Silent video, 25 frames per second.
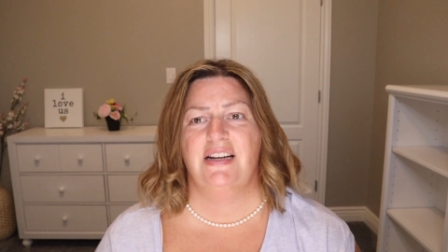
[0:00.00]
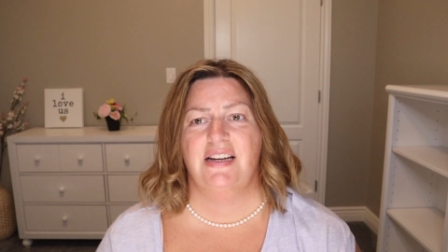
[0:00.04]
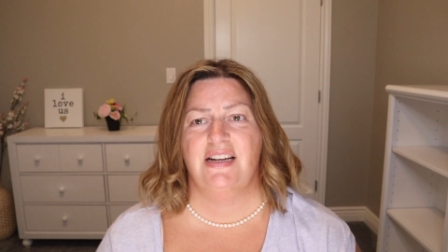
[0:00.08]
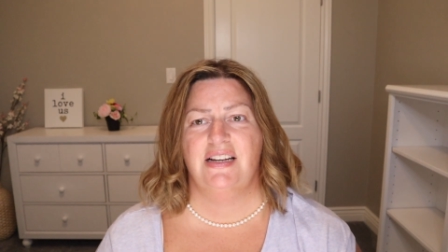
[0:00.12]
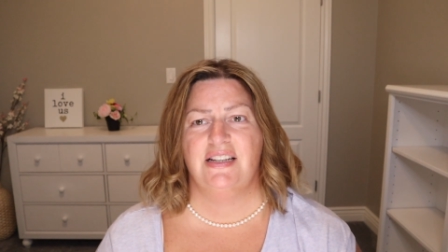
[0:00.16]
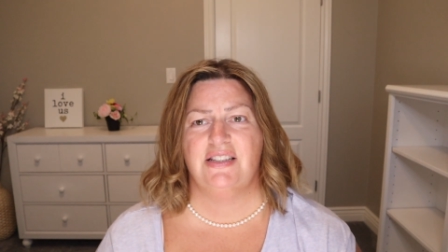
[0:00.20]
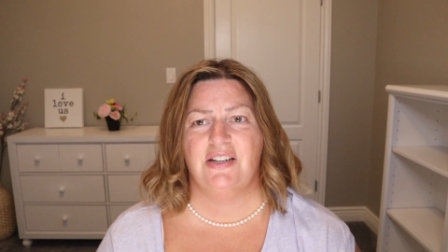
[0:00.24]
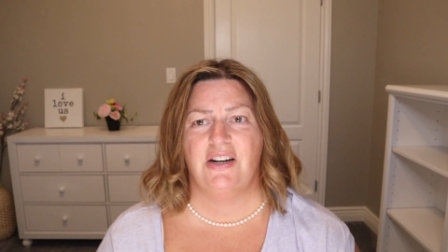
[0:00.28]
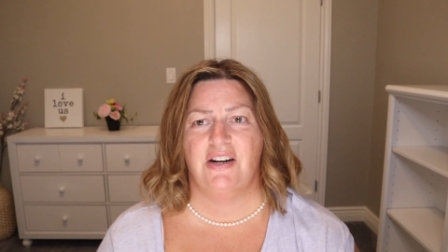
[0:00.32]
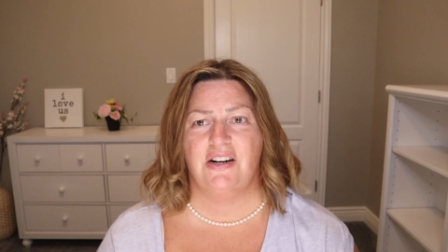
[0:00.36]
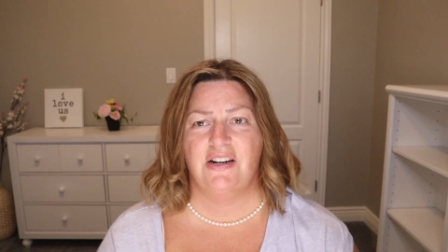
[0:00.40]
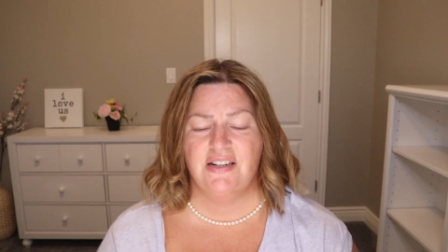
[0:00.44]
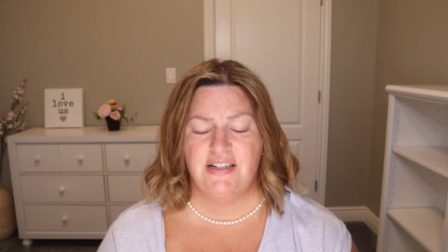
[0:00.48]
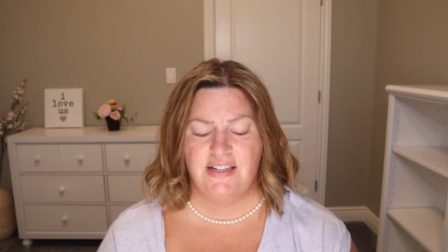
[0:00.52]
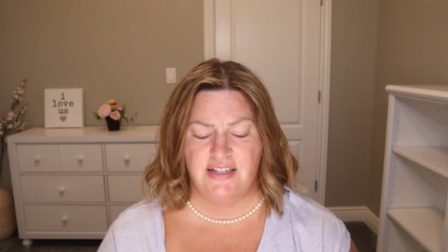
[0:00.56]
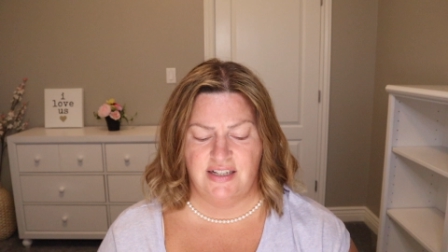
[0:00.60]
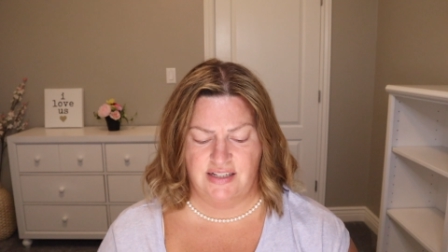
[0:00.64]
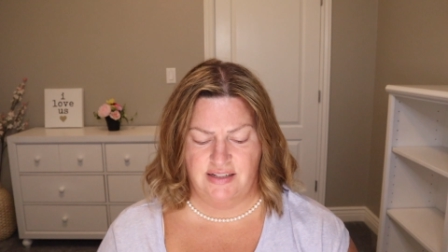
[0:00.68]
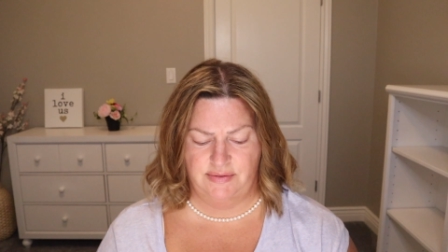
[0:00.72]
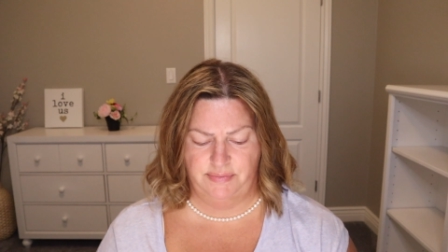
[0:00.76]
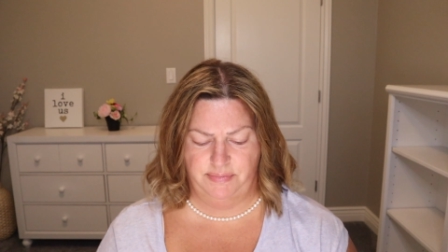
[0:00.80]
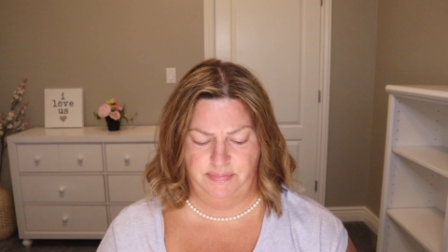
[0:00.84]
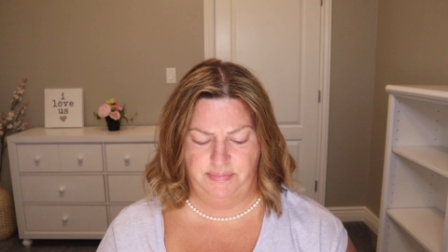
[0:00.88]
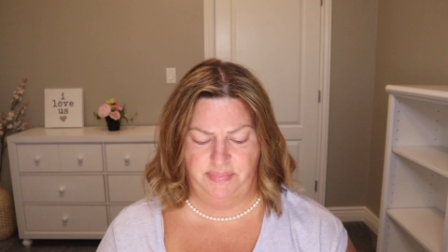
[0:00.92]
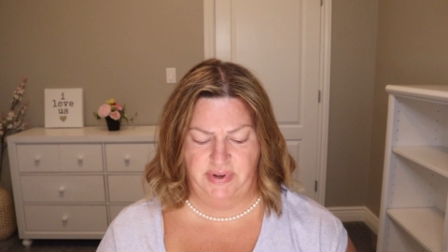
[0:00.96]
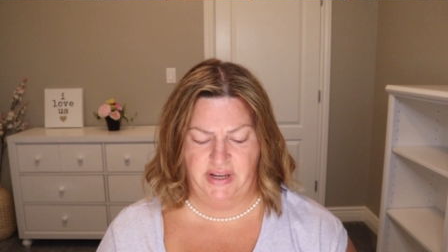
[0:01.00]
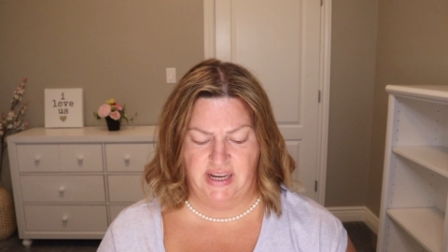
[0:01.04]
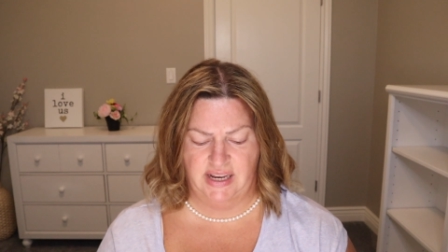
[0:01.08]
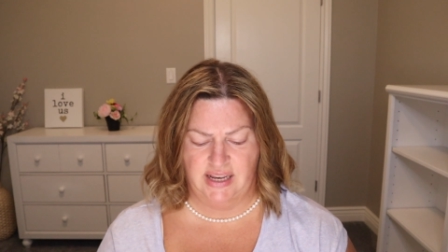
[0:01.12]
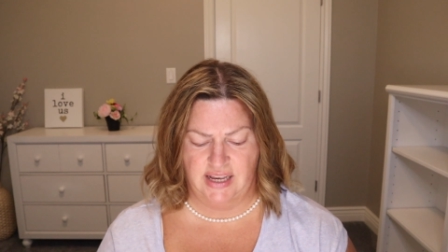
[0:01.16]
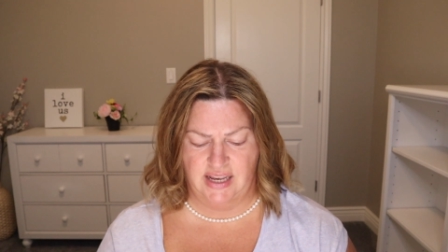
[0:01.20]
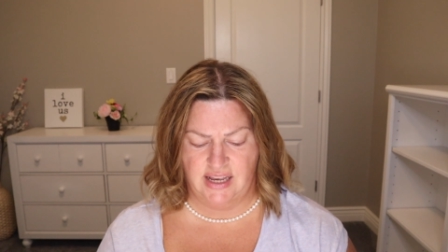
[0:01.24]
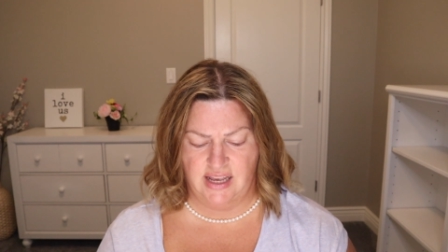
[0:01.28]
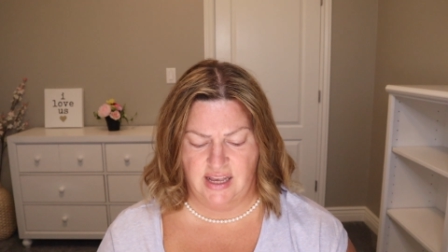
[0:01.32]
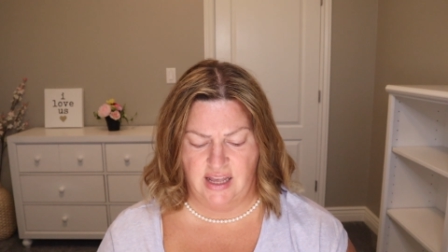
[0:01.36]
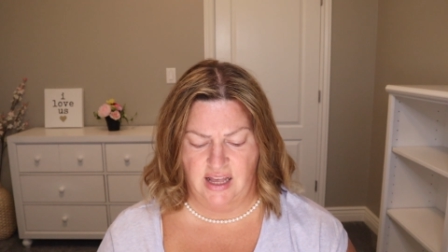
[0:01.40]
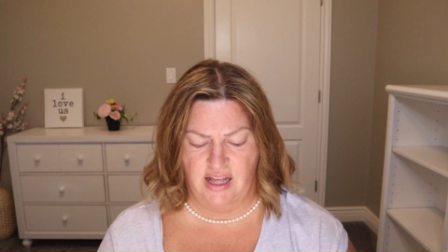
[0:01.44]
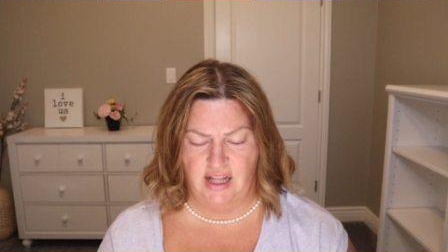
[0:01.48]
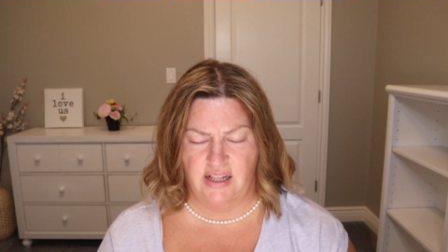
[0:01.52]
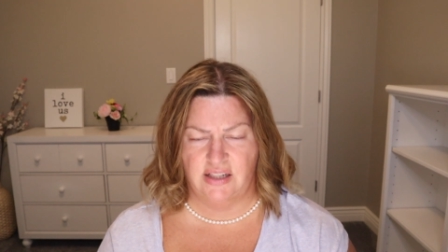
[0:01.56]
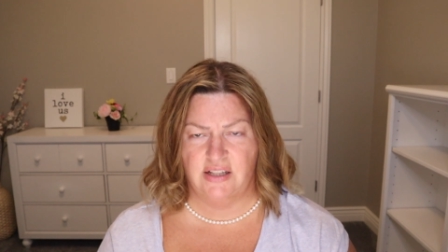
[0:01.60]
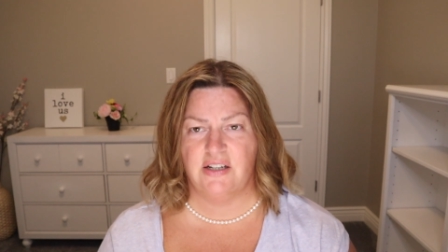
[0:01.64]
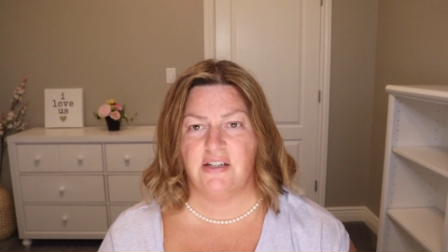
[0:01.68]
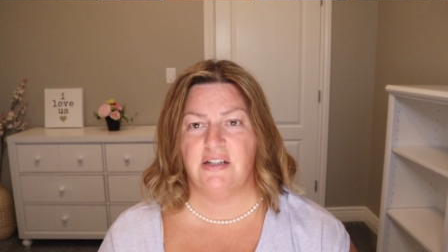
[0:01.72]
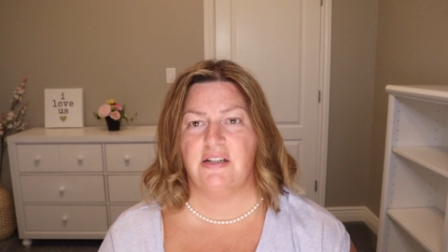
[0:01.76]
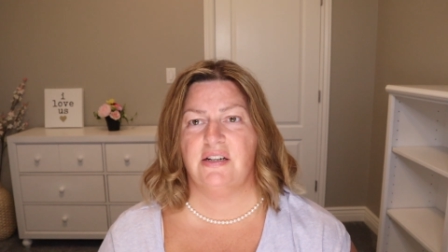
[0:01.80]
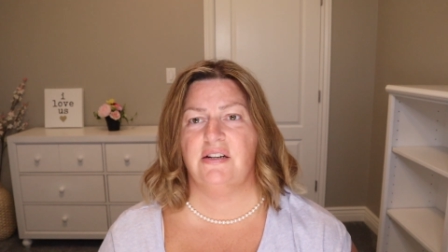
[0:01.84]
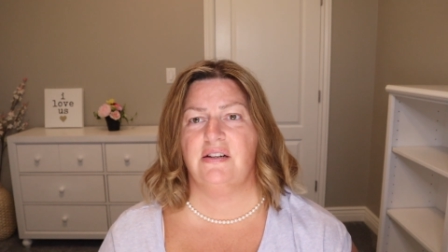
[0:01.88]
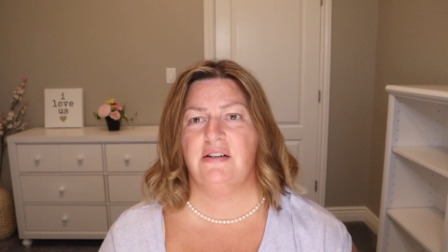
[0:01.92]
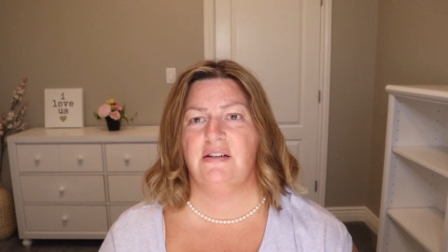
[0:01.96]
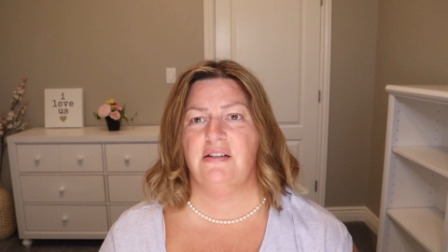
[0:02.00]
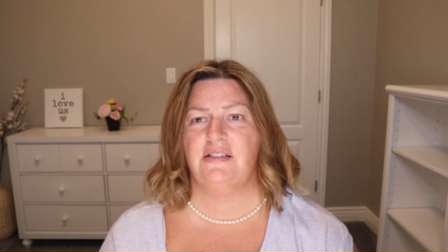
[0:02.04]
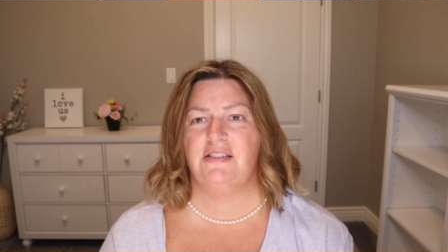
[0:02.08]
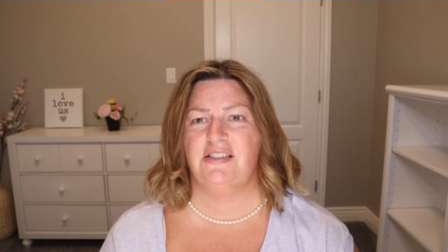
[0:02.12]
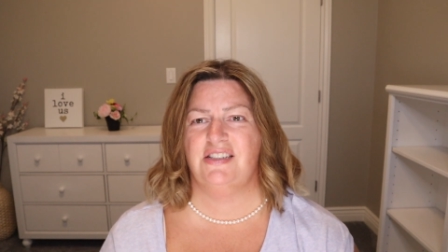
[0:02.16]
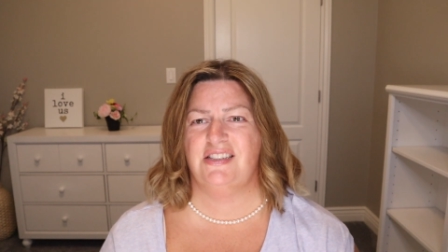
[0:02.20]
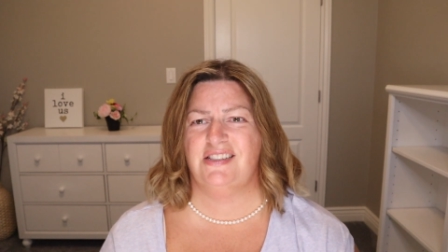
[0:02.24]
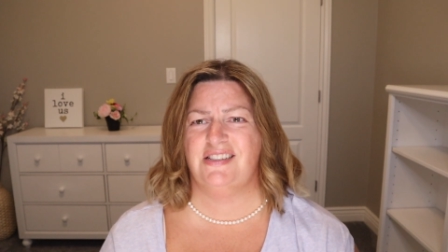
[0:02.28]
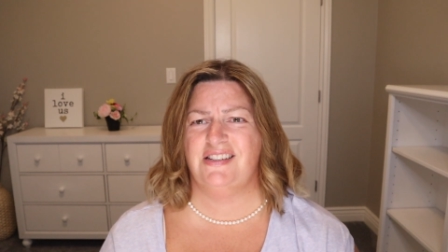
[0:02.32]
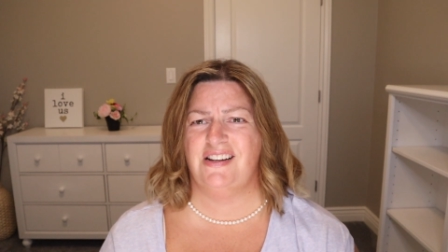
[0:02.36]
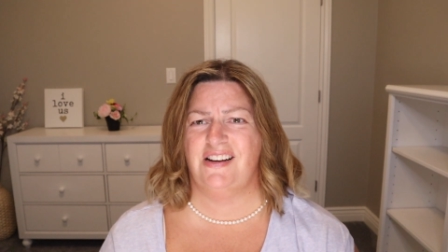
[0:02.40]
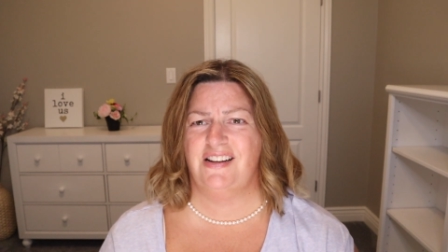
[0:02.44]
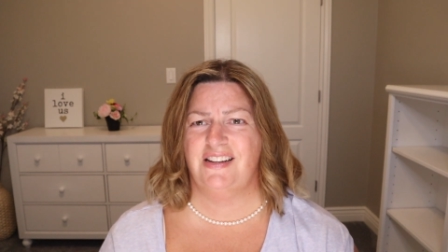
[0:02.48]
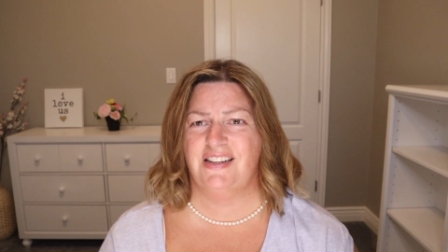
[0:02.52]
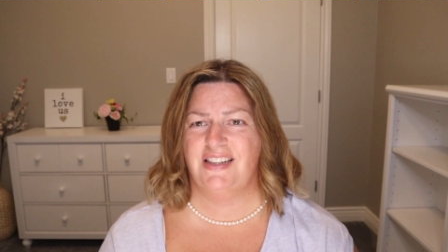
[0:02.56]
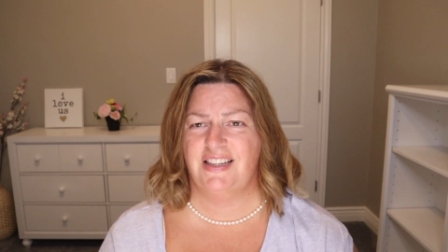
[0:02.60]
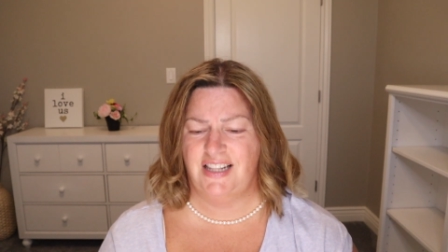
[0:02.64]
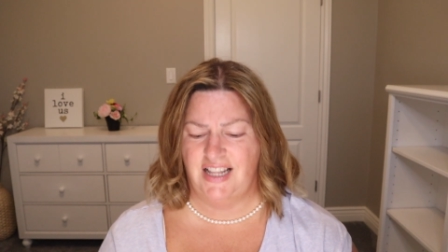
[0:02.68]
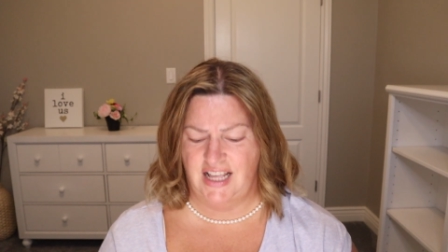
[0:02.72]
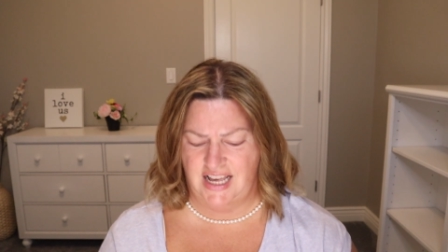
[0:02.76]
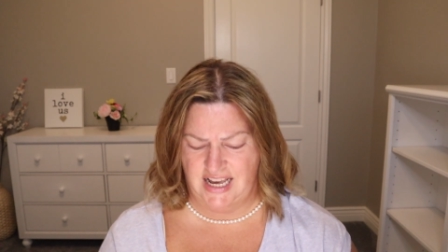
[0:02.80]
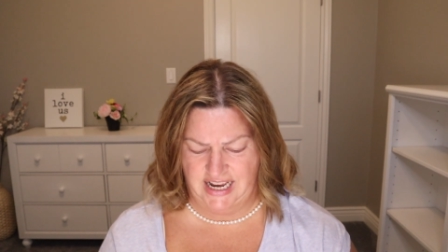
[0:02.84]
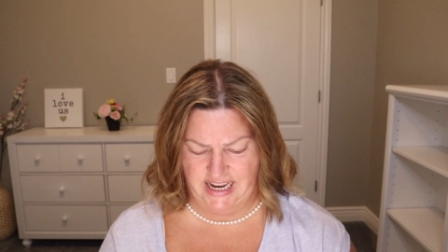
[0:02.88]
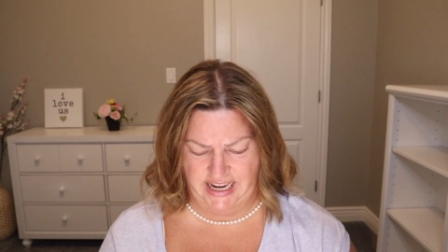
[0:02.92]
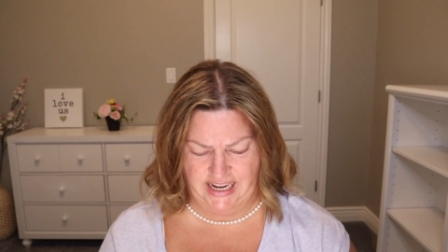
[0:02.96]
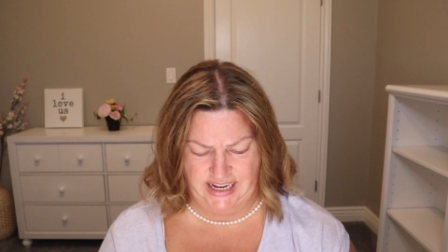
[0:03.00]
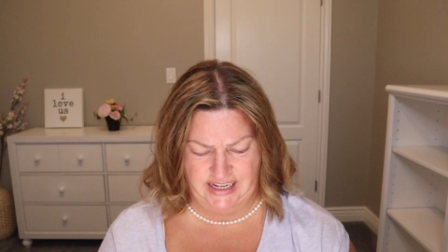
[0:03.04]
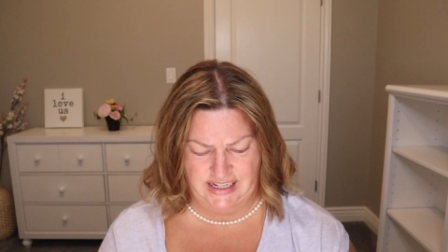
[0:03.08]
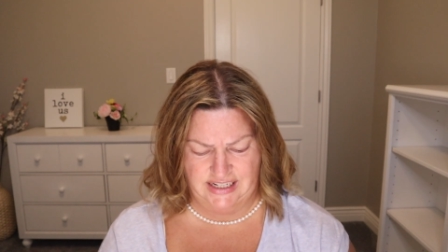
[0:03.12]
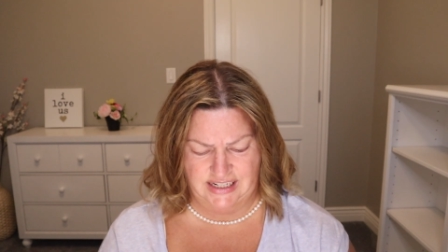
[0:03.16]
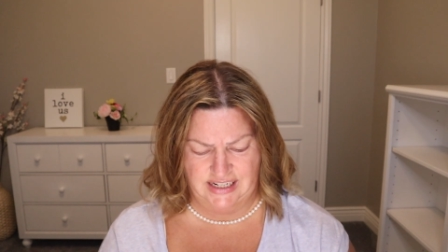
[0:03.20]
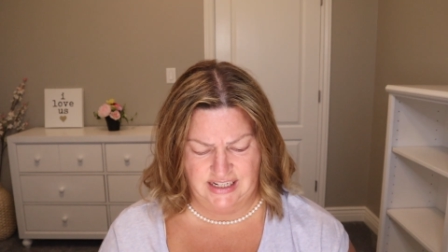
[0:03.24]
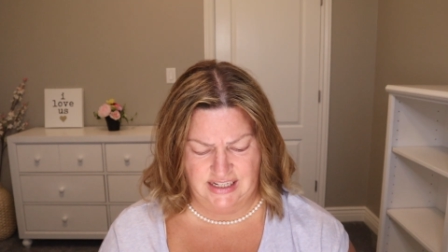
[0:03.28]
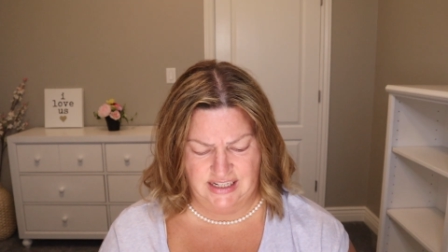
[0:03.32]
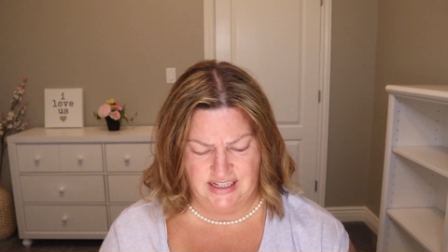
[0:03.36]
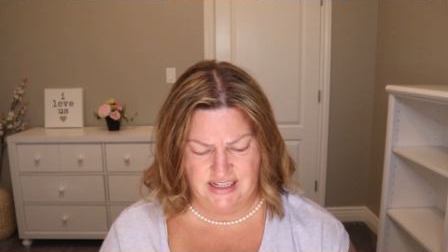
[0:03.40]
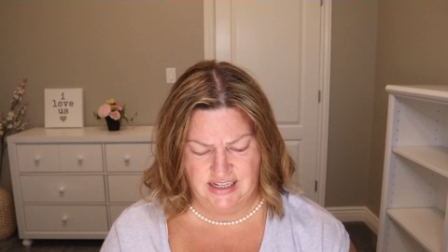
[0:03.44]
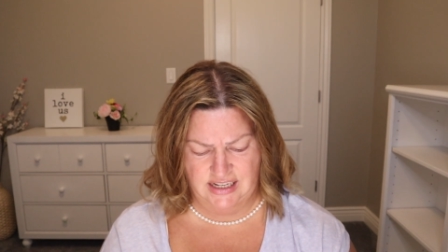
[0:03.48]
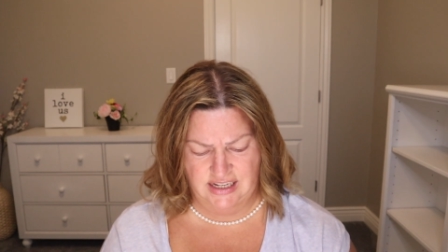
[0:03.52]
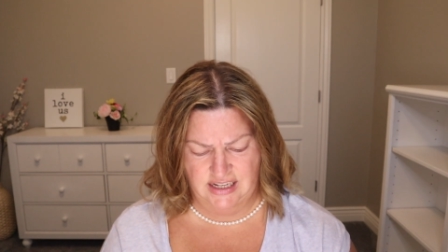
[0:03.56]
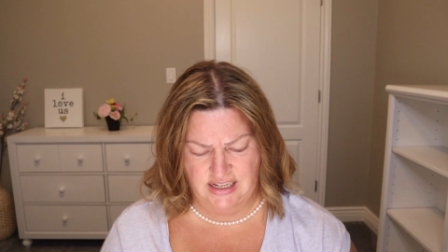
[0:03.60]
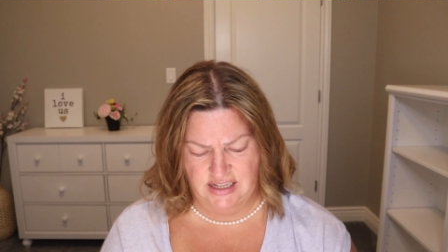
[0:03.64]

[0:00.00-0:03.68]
It's hard to pick a color just online,